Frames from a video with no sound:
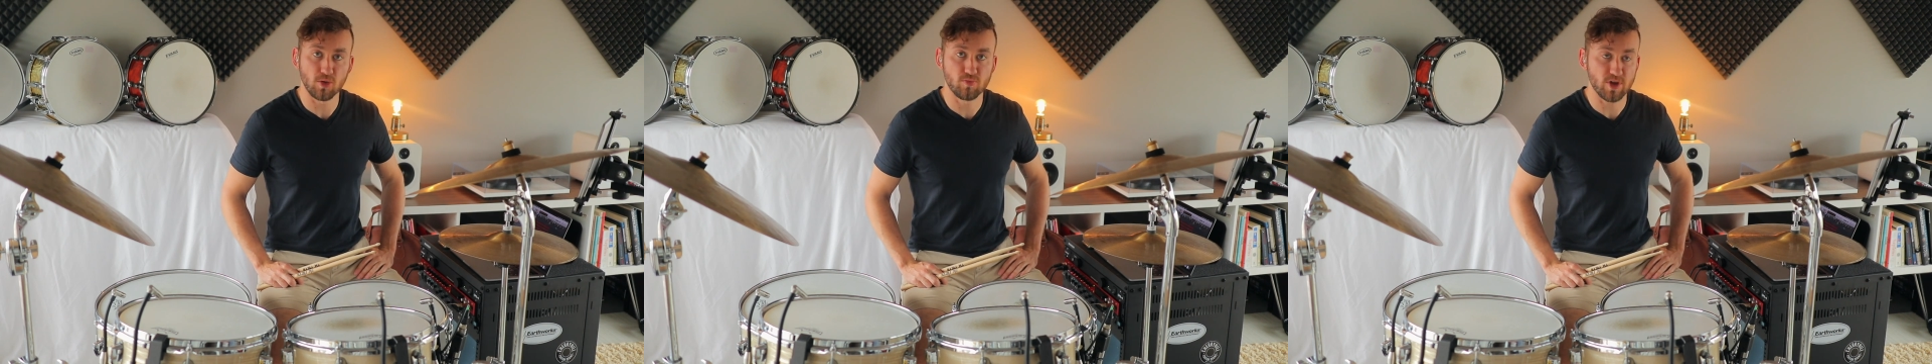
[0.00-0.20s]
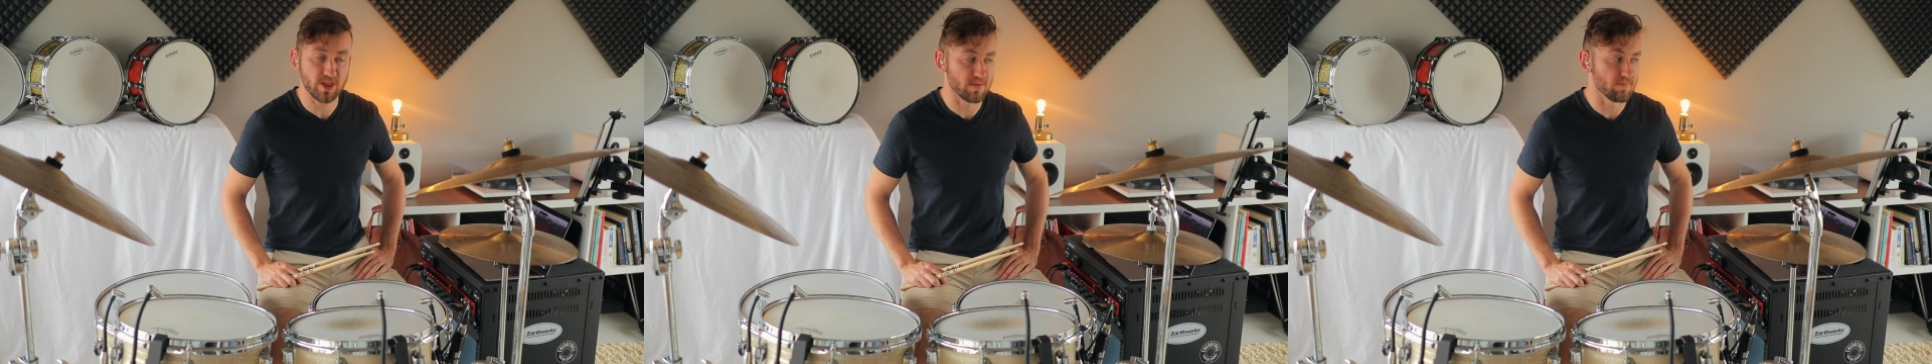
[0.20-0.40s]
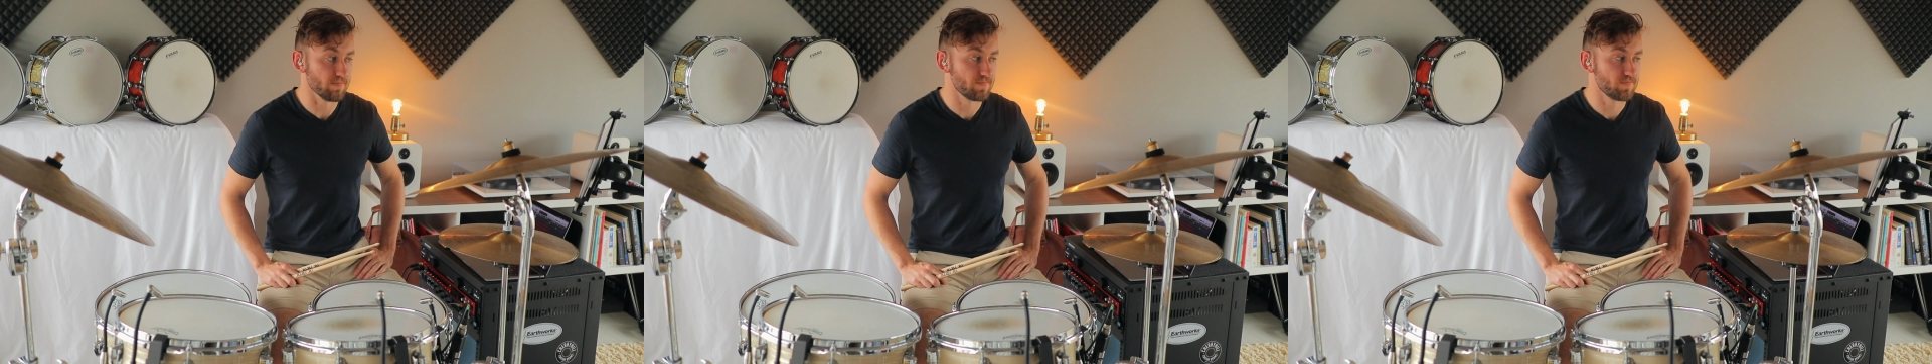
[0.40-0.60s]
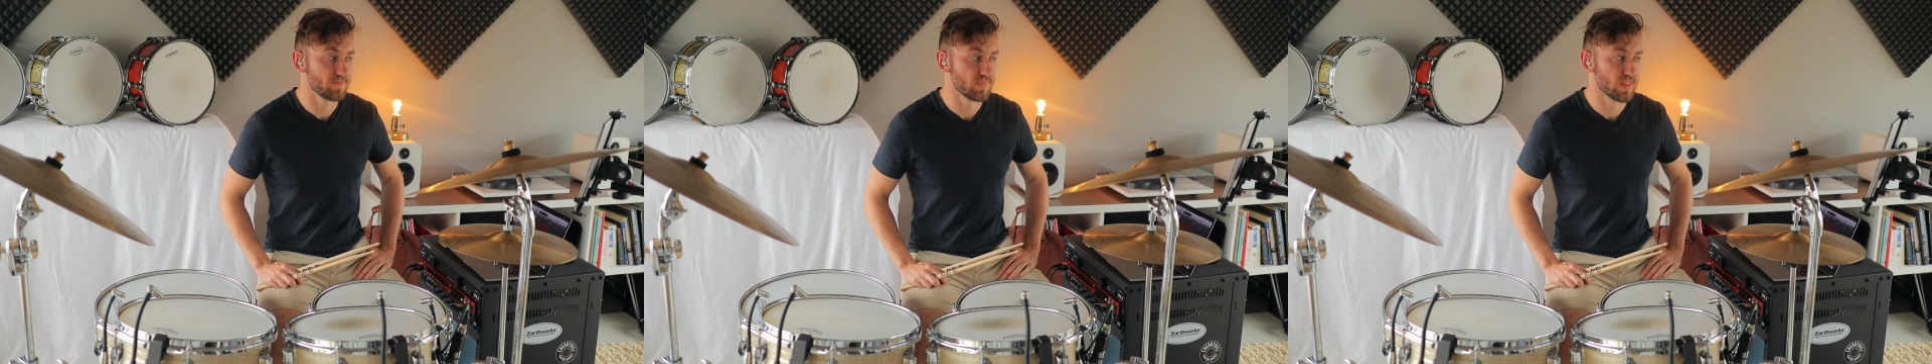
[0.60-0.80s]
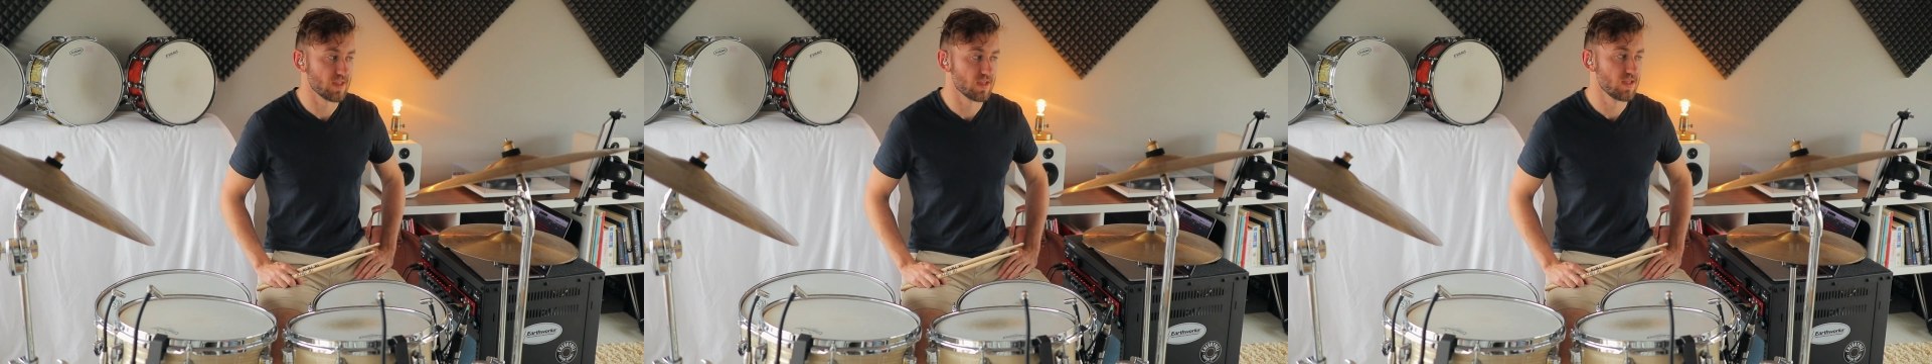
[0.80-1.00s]
rhythm.
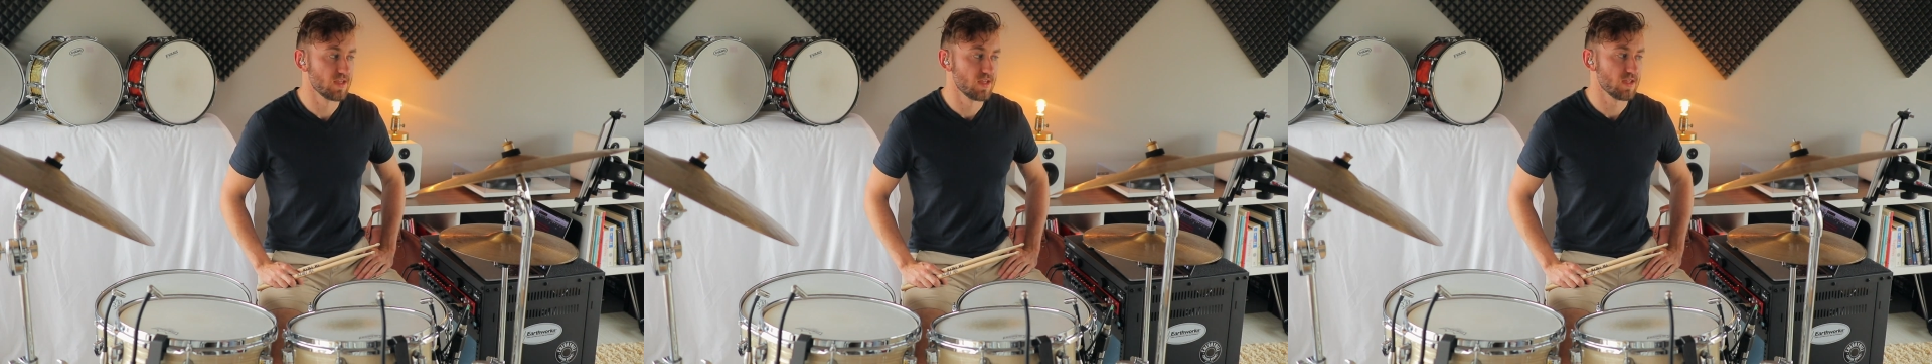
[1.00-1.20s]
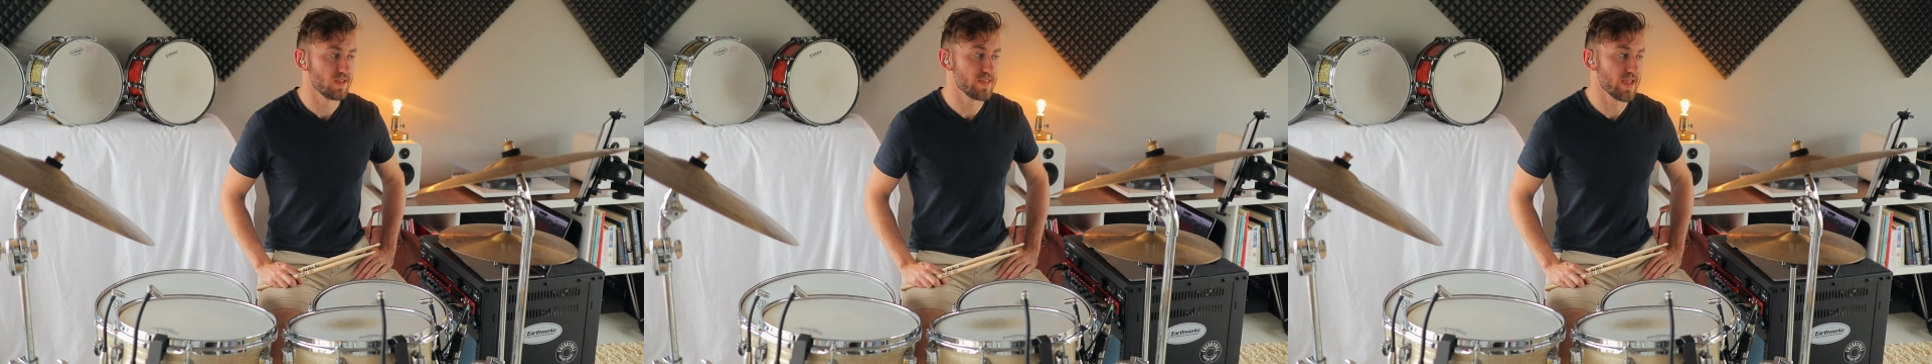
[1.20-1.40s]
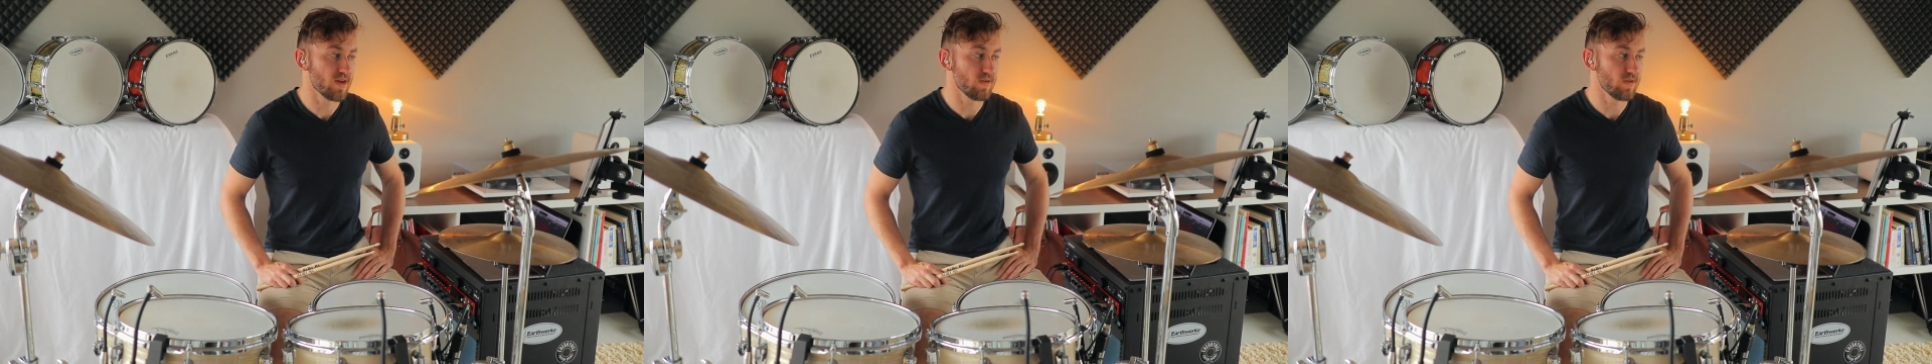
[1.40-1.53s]
Now